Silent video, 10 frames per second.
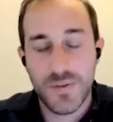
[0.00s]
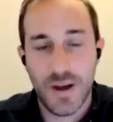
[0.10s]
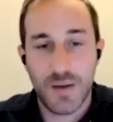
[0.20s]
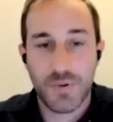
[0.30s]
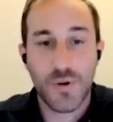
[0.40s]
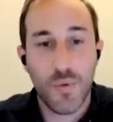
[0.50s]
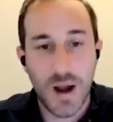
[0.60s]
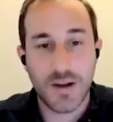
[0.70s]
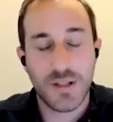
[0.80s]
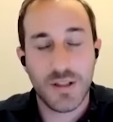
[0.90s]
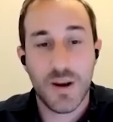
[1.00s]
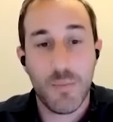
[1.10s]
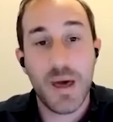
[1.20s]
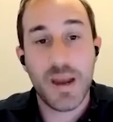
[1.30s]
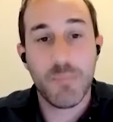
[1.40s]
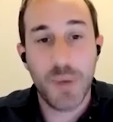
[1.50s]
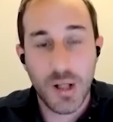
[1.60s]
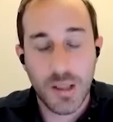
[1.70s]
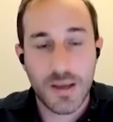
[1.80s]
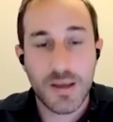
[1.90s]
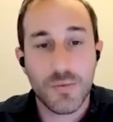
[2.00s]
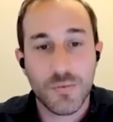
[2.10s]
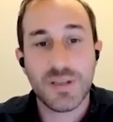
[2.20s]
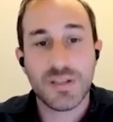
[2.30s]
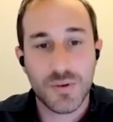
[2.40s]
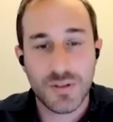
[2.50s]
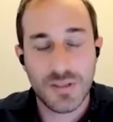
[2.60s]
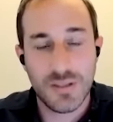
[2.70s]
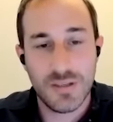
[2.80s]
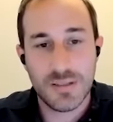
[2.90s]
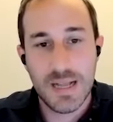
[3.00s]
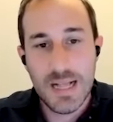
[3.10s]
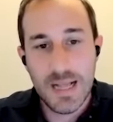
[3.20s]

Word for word: uh, requires a lot of metabolic resources.